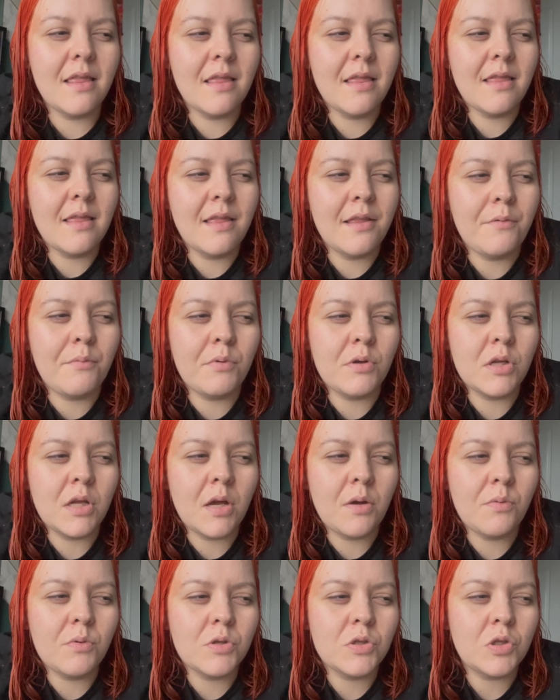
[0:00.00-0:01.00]
there
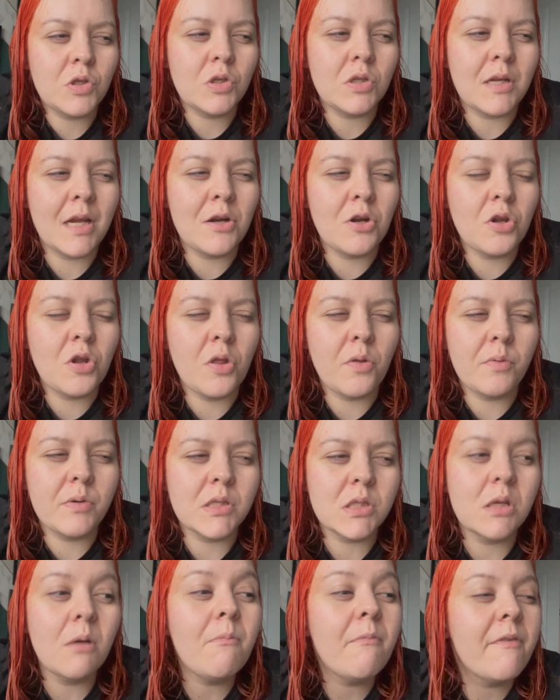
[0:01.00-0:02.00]
was
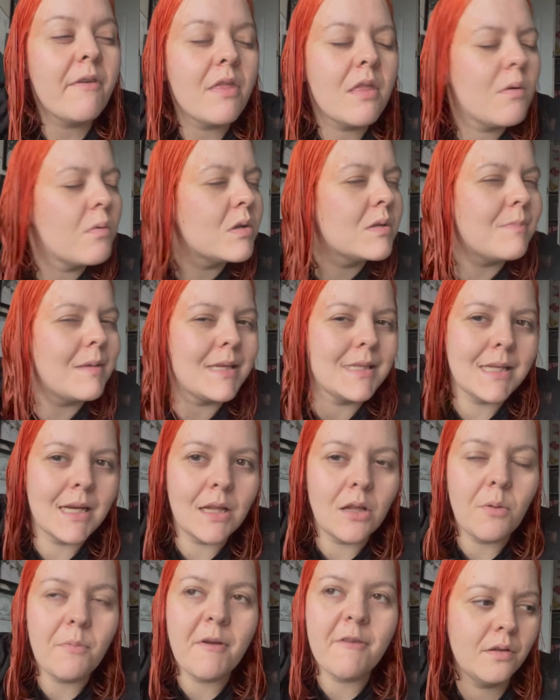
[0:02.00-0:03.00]
something that was missing a
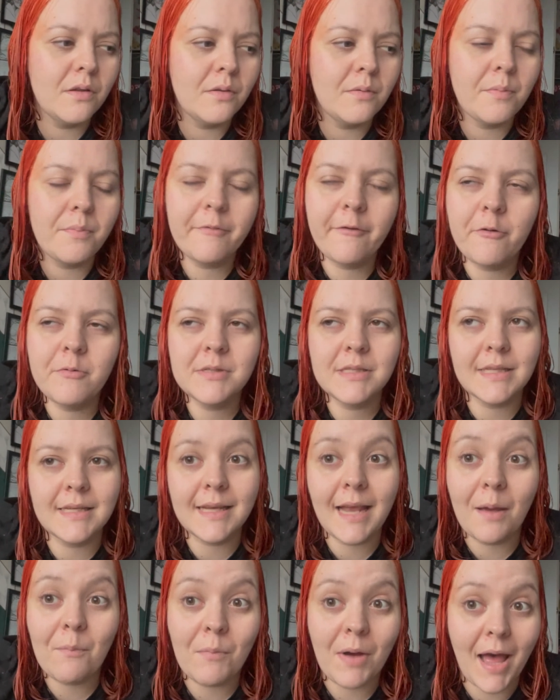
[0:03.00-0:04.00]
little bit. The performances
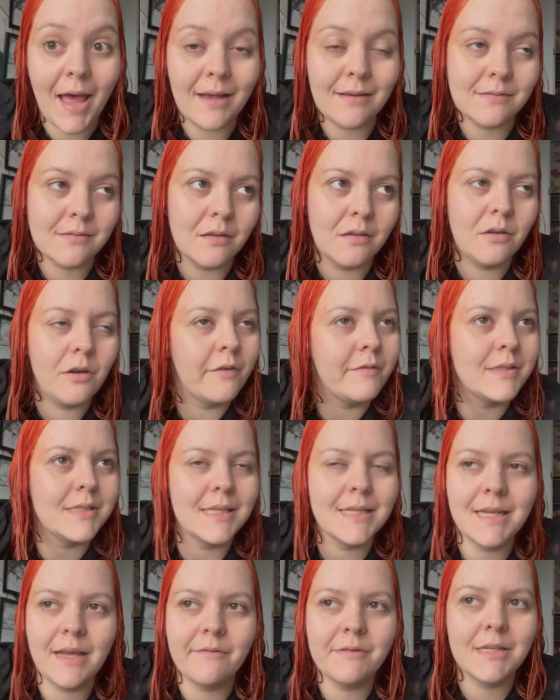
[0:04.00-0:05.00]
again were excellent.
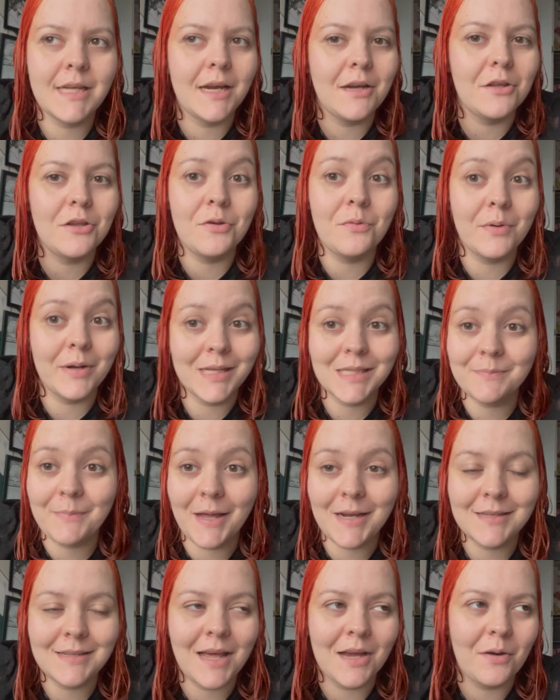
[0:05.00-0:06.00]
Obviously David Tennant, you would
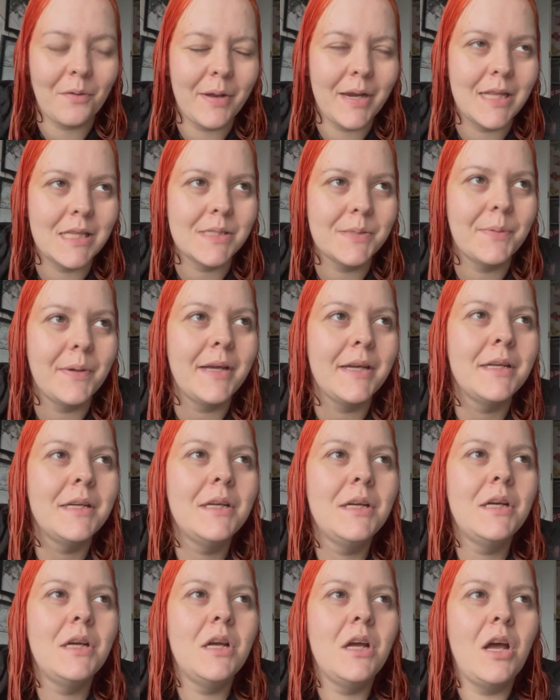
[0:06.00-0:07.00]
expect that going into it,
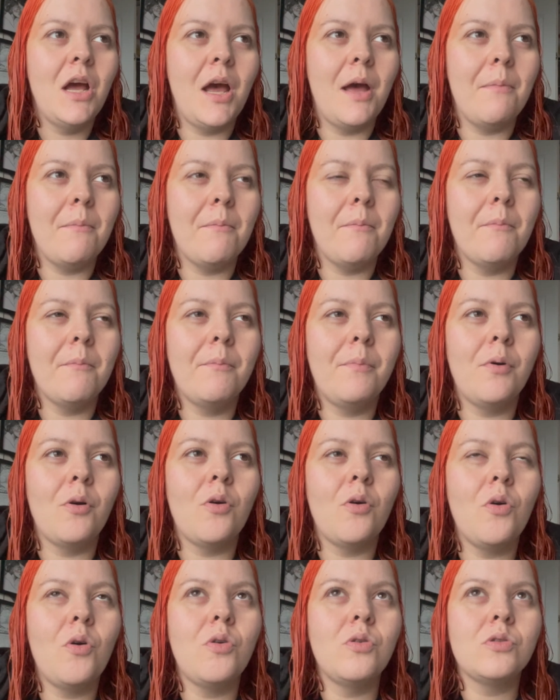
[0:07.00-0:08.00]
but
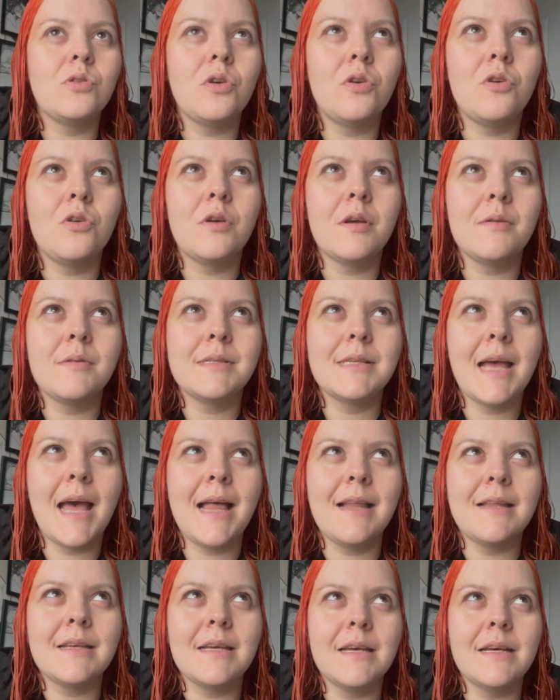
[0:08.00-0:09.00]
also it was
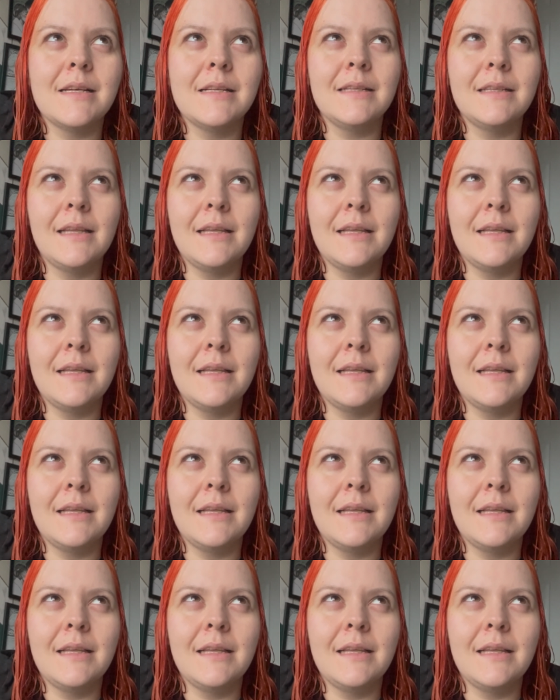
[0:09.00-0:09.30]
Elliot